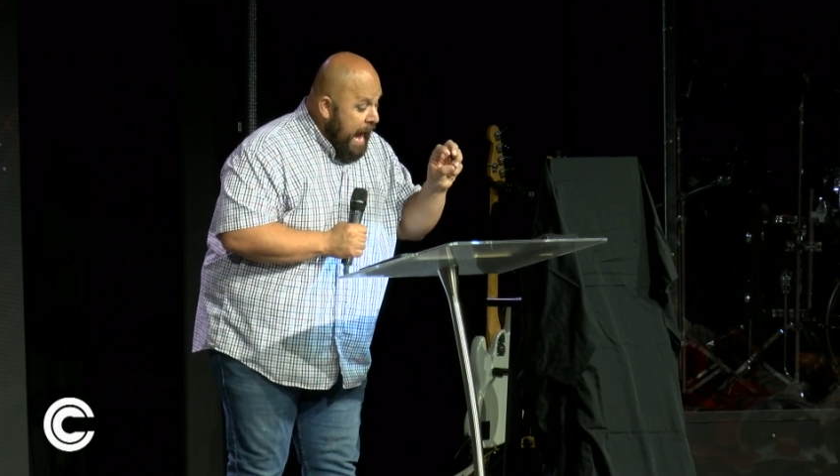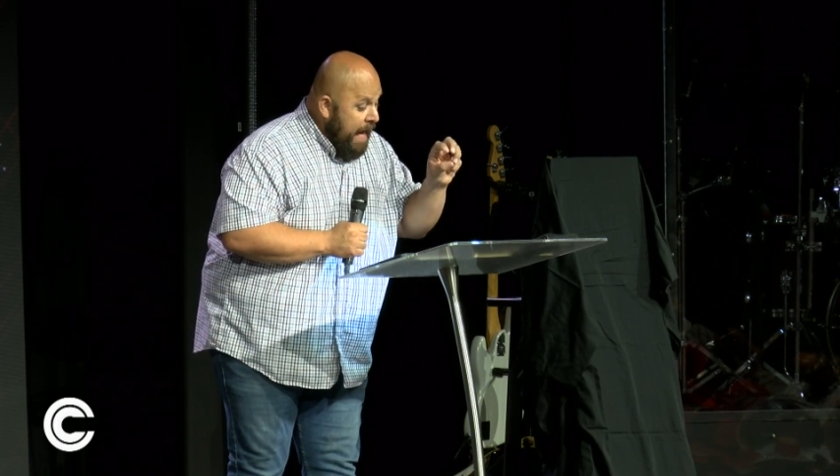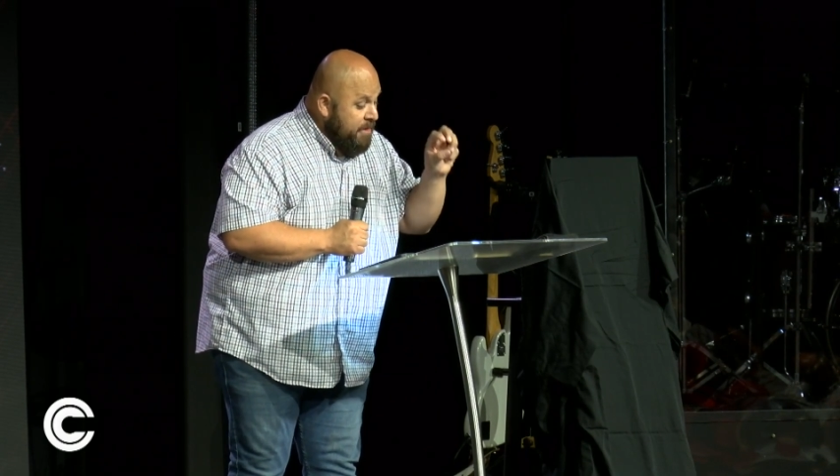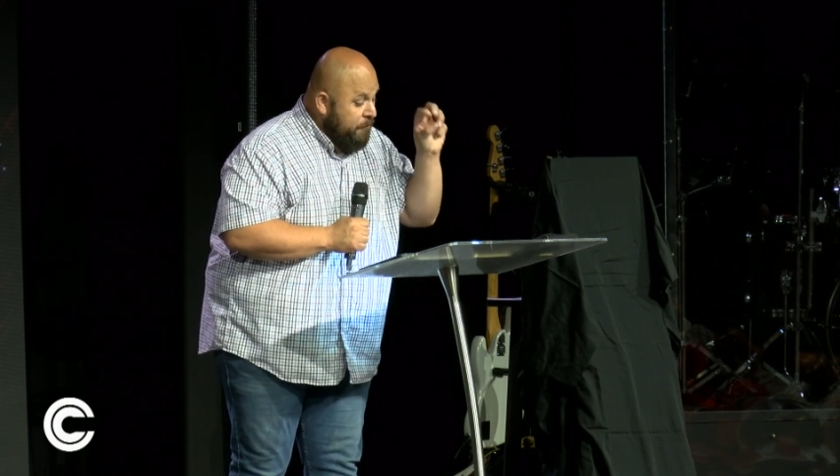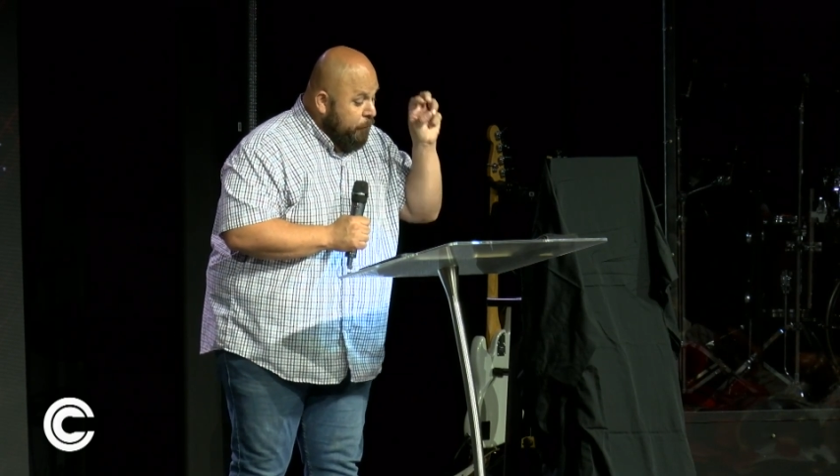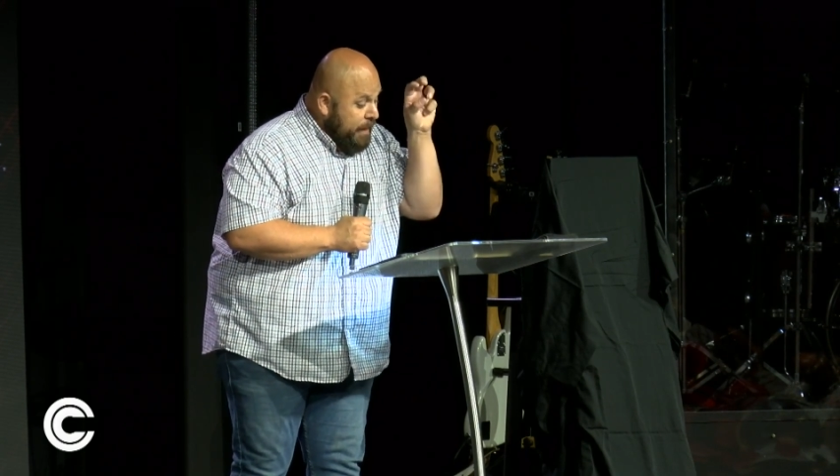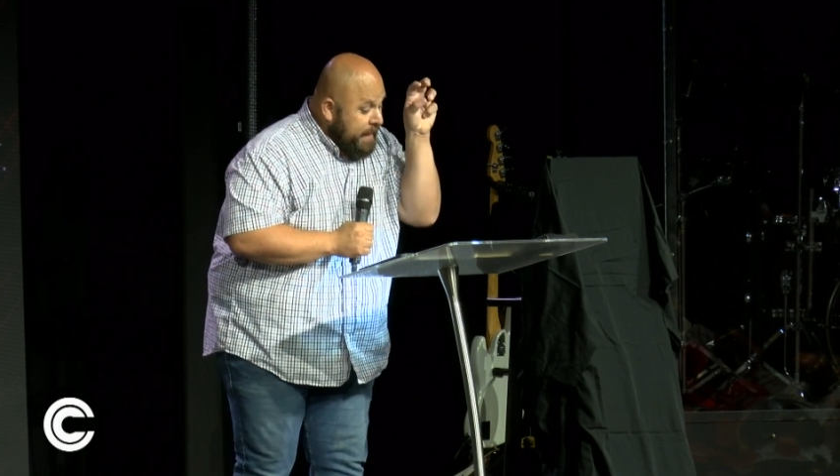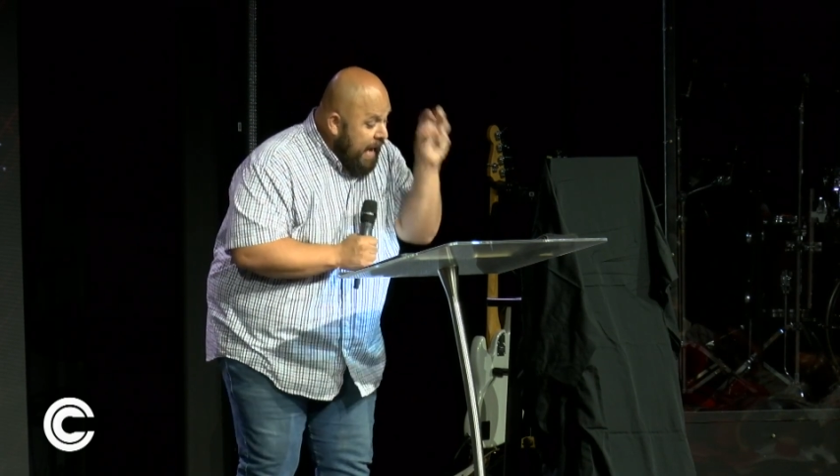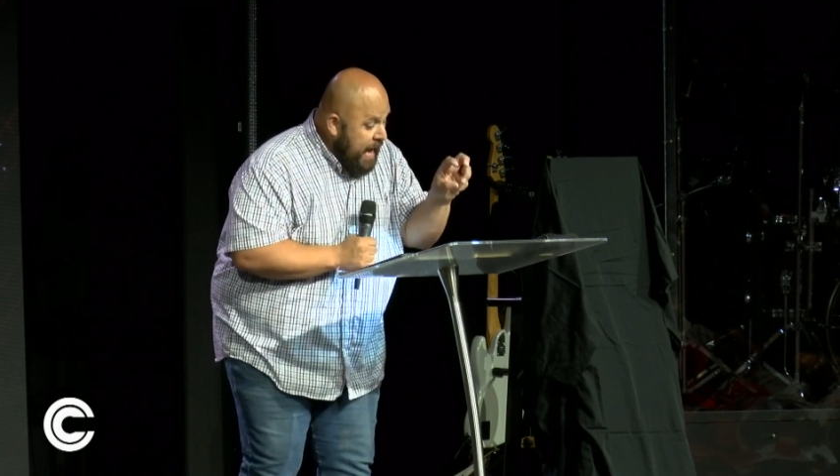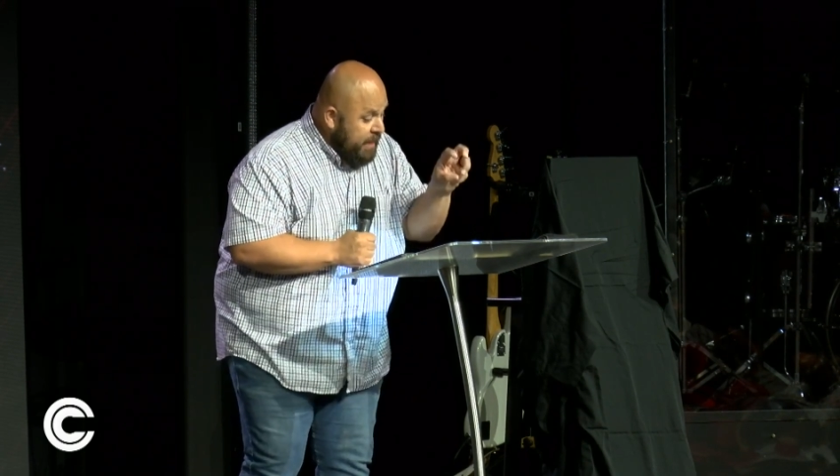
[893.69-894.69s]
and then
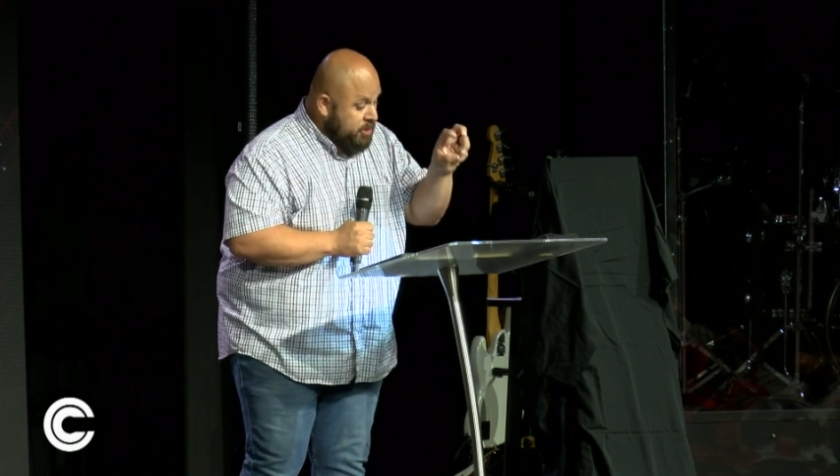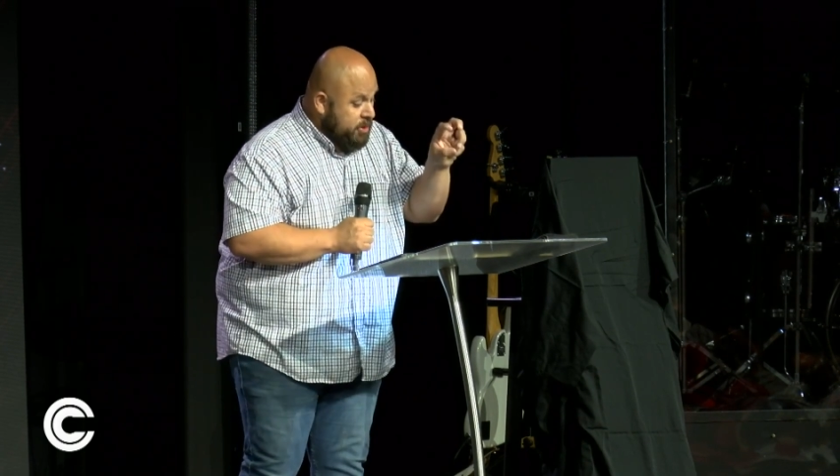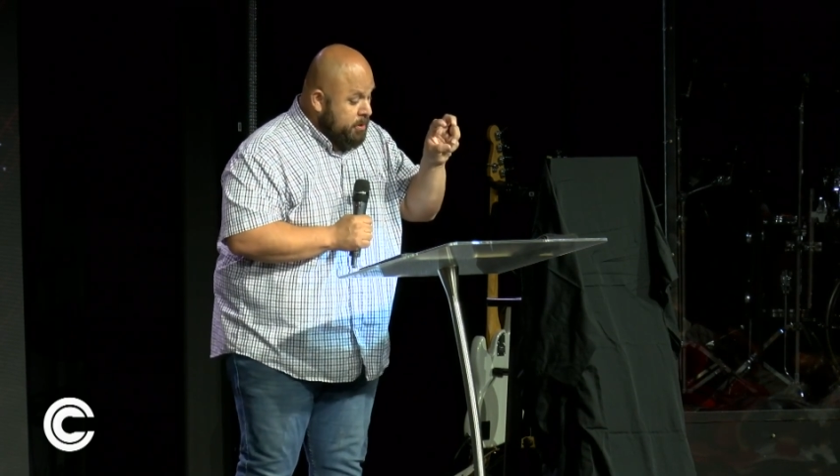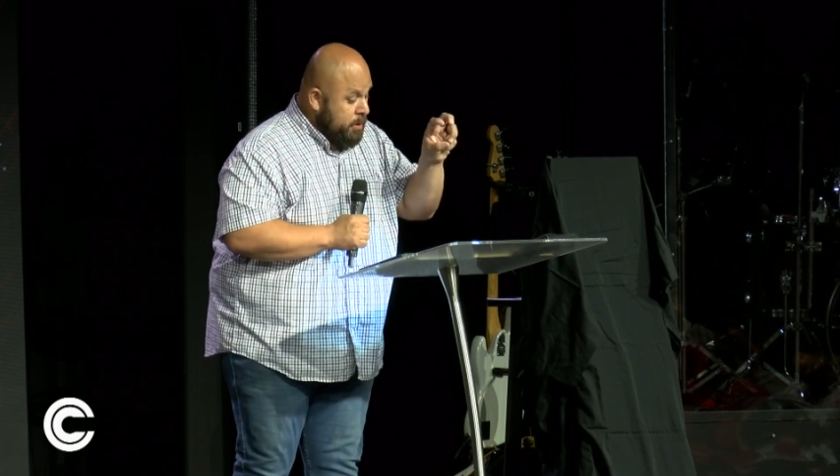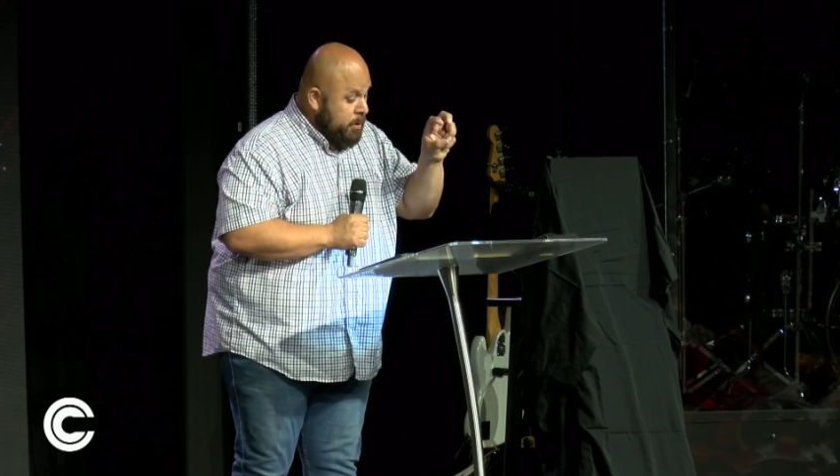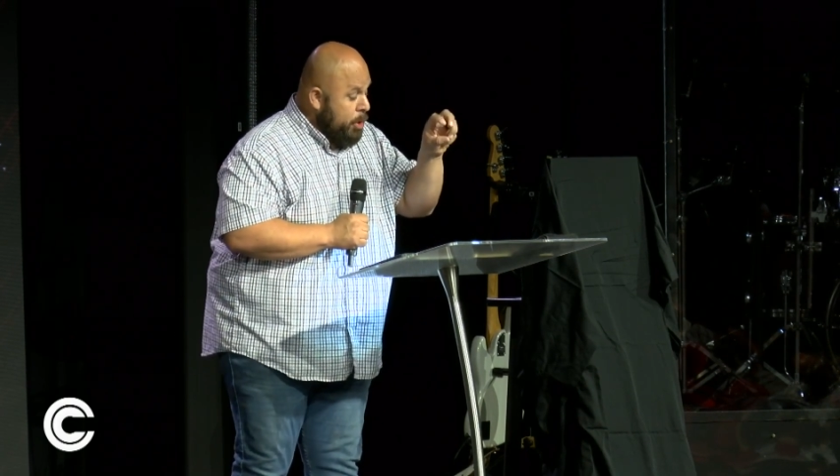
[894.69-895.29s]
forgets